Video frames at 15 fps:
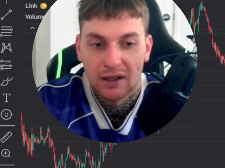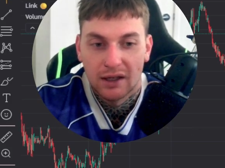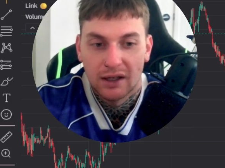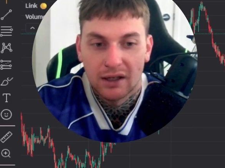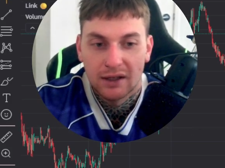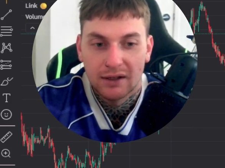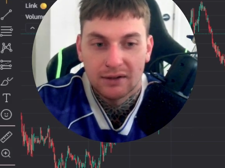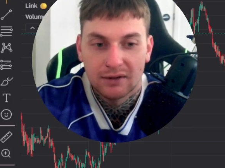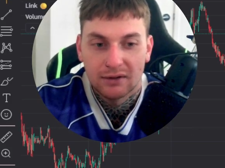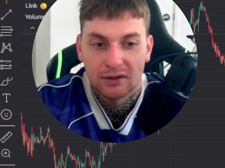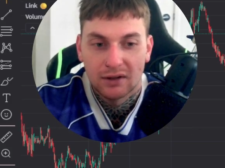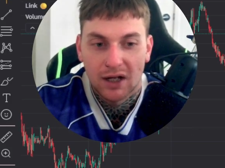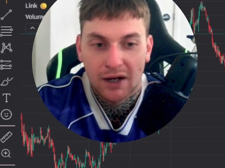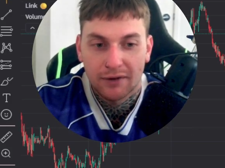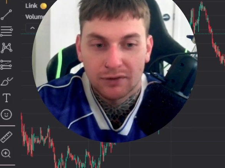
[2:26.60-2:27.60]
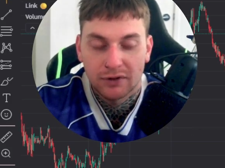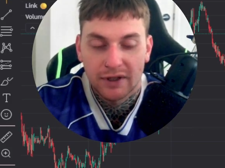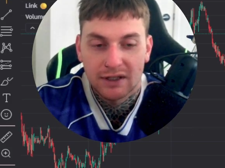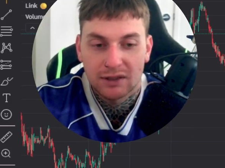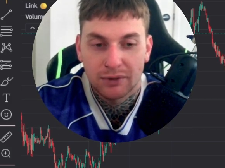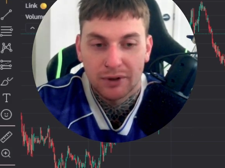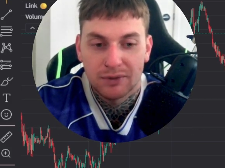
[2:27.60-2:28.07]
And after
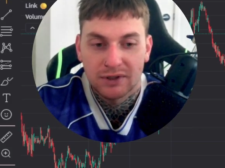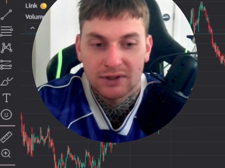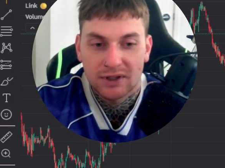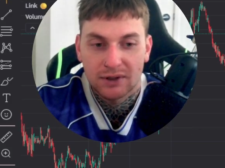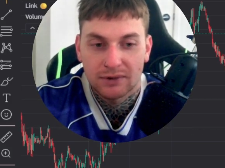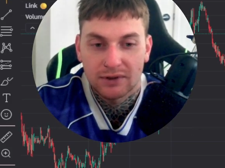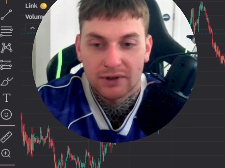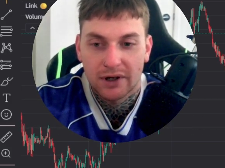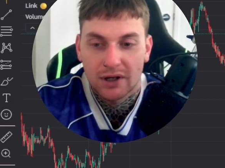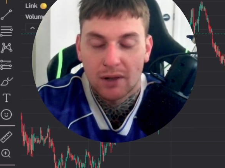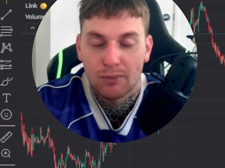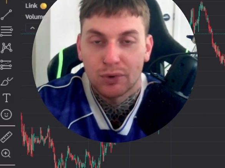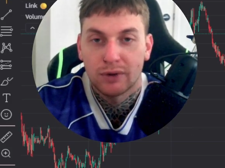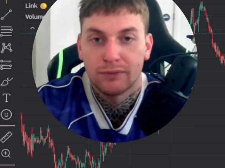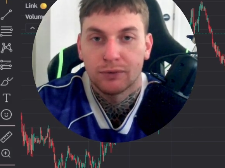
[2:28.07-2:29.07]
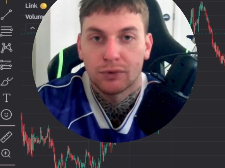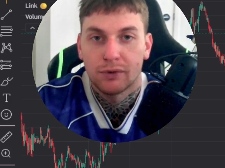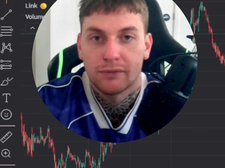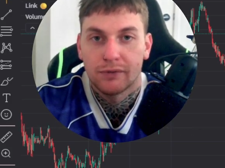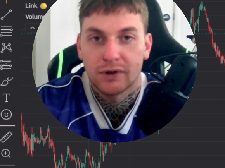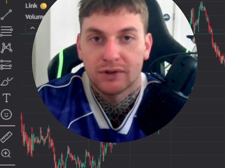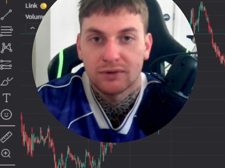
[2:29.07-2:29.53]
they sweep this sell side, I'm looking for a
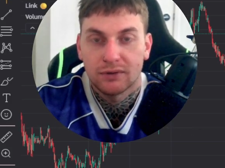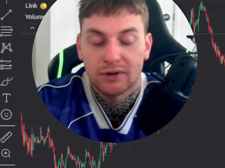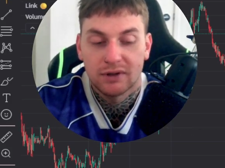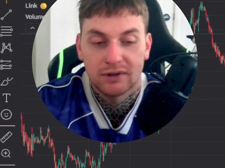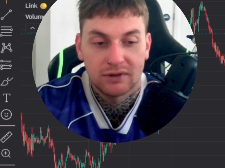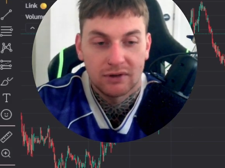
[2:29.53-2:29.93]
reversal here.